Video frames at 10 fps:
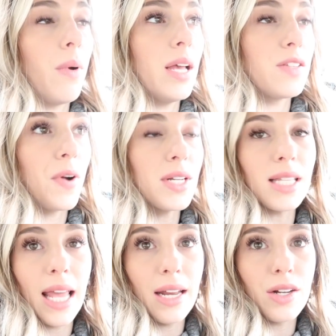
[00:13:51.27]
As far as
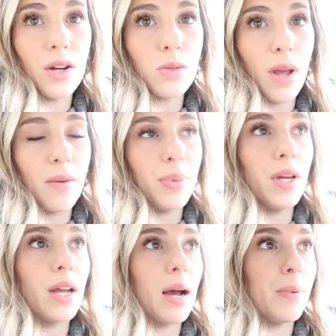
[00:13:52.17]
land goes, we have
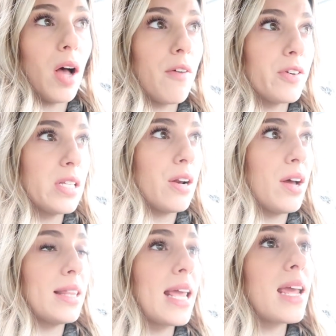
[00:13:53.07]
put a couple offers in
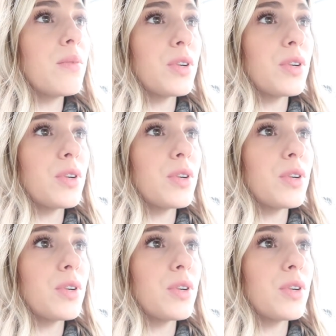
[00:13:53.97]
on land.